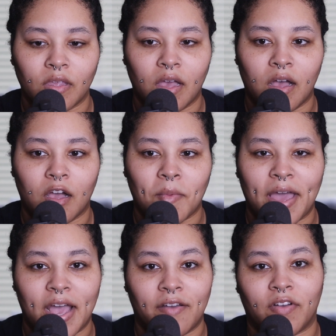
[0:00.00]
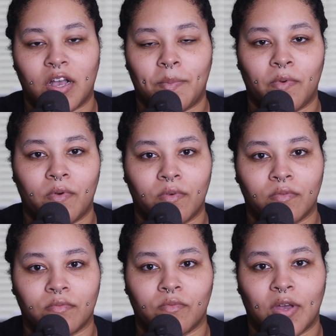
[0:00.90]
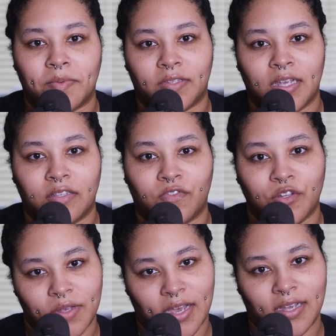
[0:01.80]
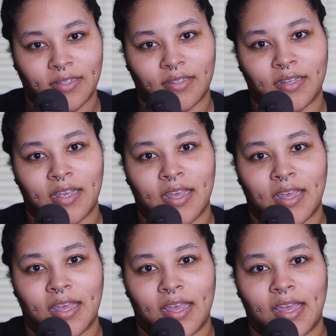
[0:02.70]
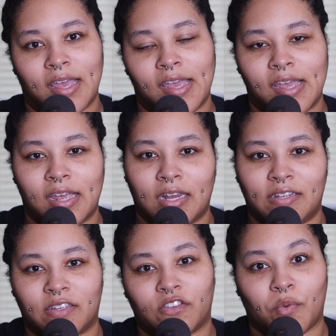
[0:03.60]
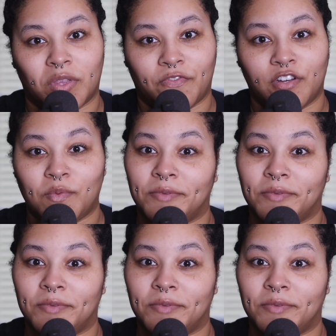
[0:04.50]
I have a couple websites for you guys, and let's get started with the first